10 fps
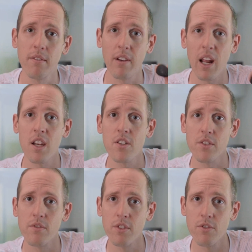
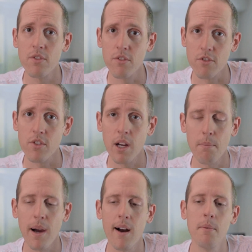advantages of using the
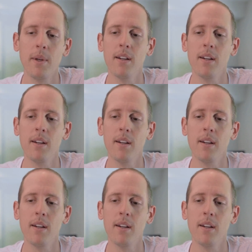Stryd power